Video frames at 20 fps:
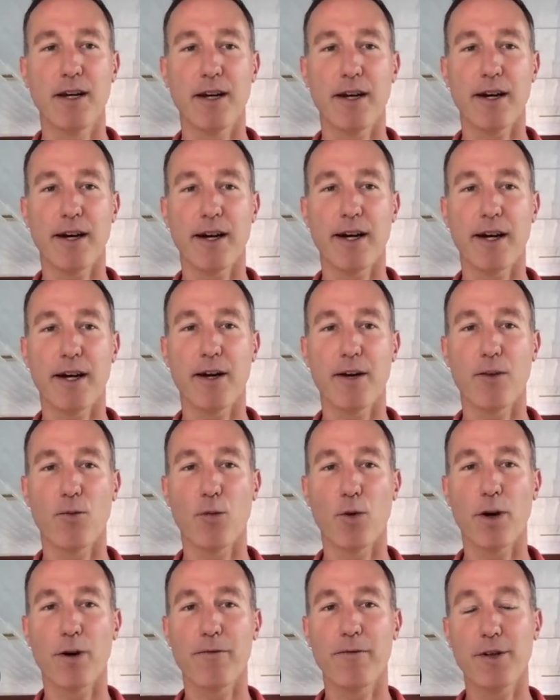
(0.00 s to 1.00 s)
uh,
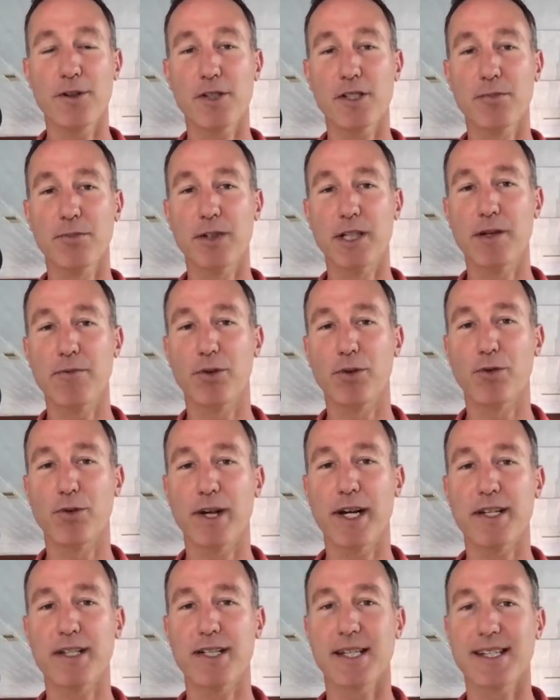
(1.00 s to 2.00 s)
where officials believe will
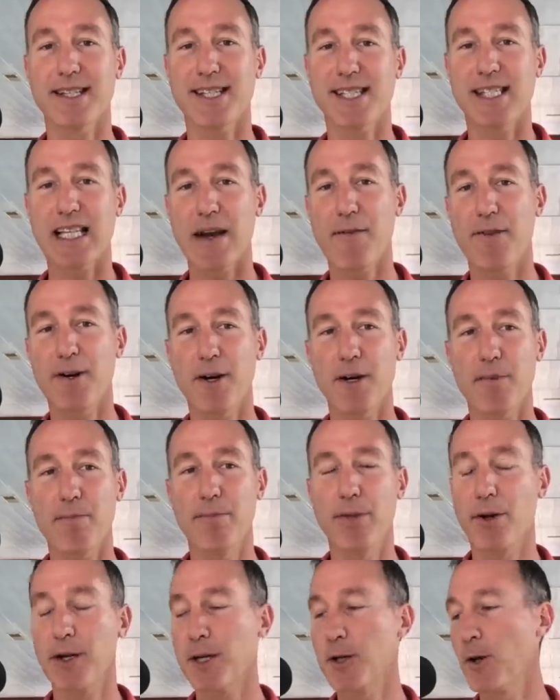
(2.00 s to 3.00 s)
raise seven hundred
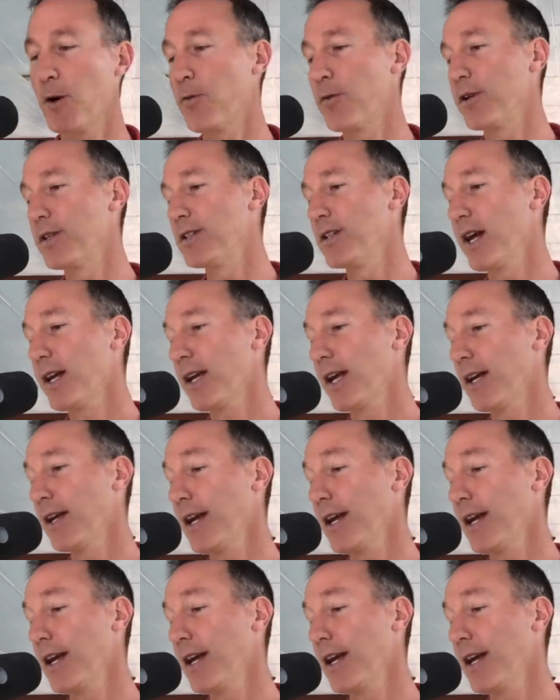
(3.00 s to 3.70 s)
billion dollars over a decade.